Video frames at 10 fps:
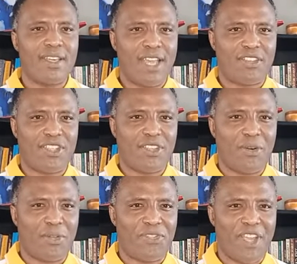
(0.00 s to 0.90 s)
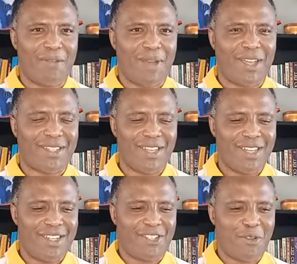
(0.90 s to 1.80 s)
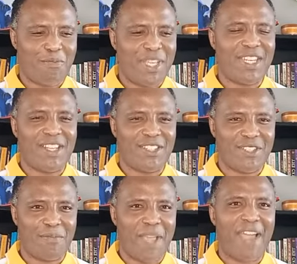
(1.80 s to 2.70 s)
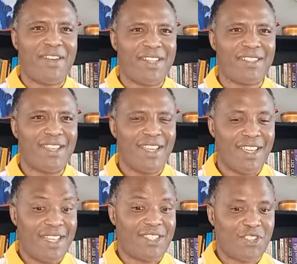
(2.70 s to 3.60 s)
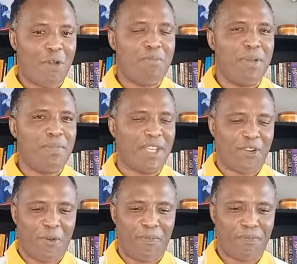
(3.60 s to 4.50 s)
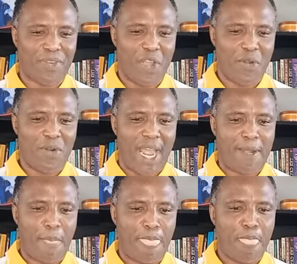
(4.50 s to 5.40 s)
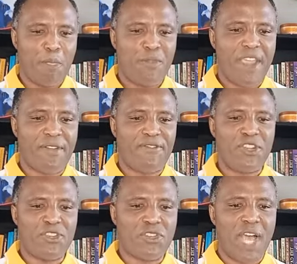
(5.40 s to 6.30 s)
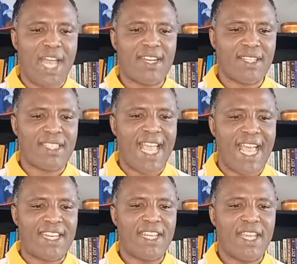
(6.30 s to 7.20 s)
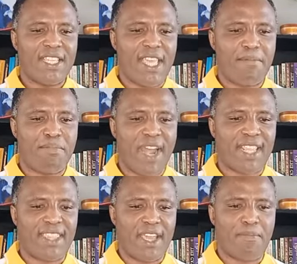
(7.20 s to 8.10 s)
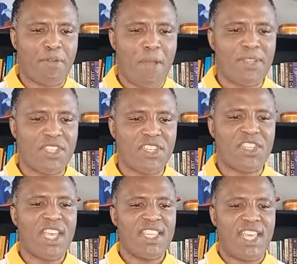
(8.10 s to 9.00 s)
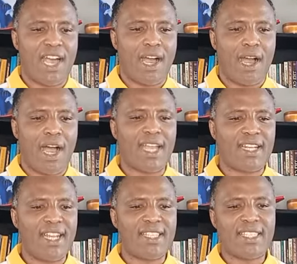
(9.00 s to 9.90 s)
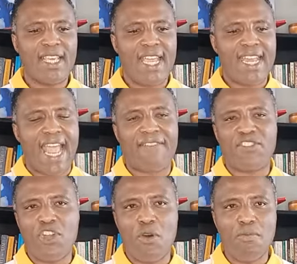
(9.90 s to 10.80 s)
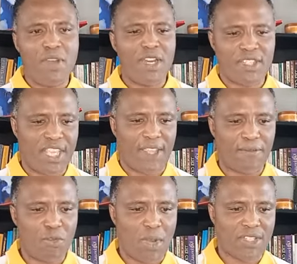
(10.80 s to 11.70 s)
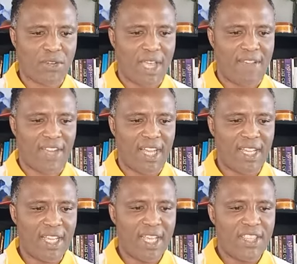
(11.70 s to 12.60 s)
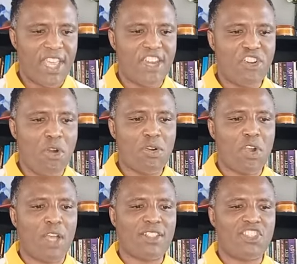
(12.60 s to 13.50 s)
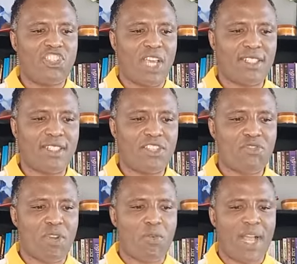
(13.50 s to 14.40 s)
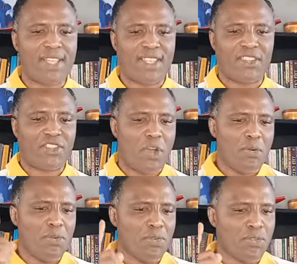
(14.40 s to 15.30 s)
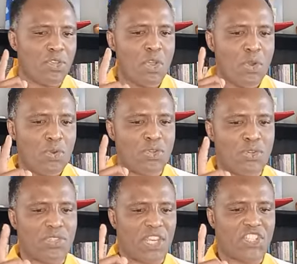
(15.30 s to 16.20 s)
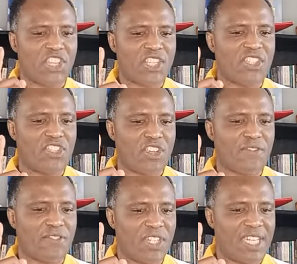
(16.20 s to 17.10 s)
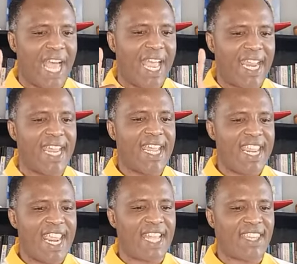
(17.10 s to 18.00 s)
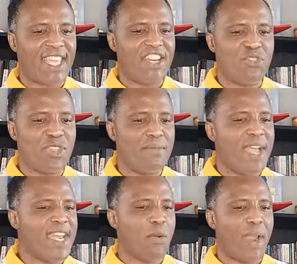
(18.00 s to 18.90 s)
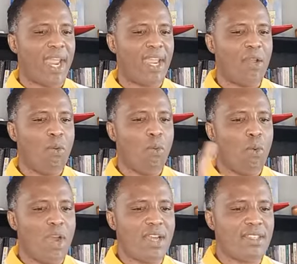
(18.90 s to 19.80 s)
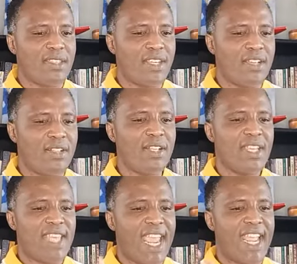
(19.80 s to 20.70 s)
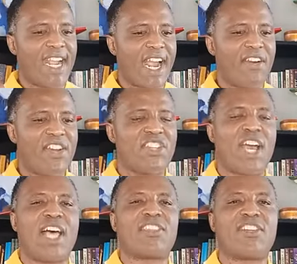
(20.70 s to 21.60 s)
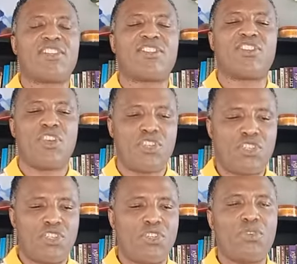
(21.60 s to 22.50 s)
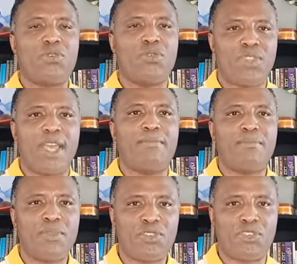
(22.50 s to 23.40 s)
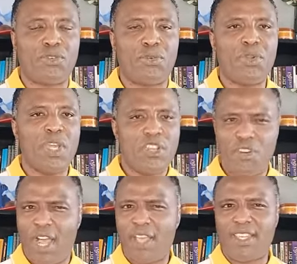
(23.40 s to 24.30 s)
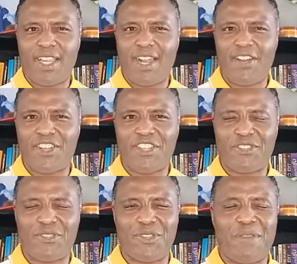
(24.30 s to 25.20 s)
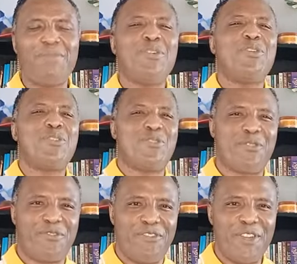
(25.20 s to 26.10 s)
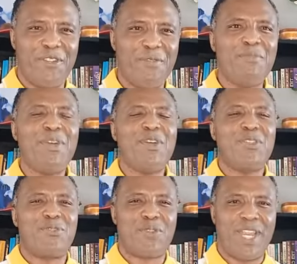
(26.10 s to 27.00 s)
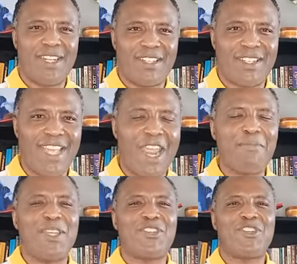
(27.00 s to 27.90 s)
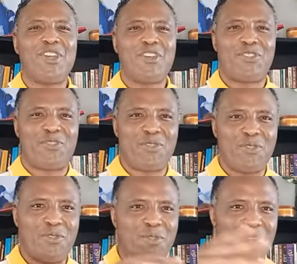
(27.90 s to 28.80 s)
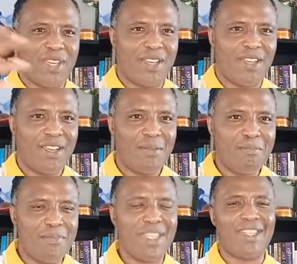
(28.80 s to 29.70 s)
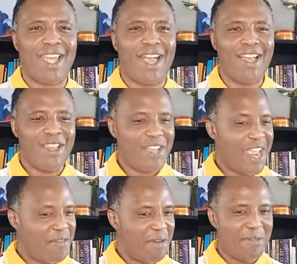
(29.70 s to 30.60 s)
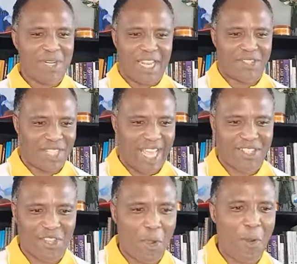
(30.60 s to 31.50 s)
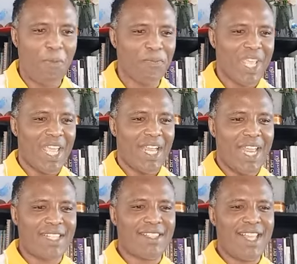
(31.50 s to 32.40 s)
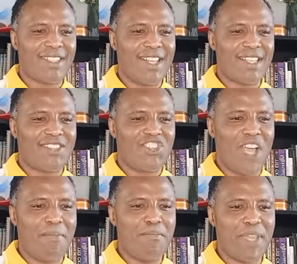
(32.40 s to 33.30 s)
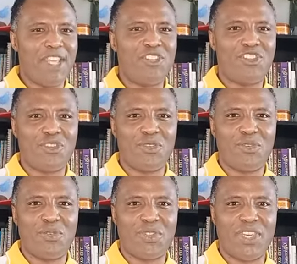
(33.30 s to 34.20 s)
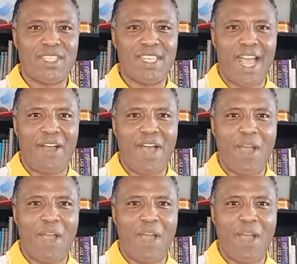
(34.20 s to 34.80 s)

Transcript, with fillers: Now, you see the whole thing about disobedience to parents? It's so biblical, all right? They refuse to understand, they break their promises, they are heartless and have no mercy whatsoever. They know God's justice requires that those who do such things deserve to die, yet they do them anyway. Worse still, they encourage others to do them too. You know how they encourage others to do them? Through film, through entertainment, through the media. Anyway, we'll get to that. So let's let's let's jump into this now.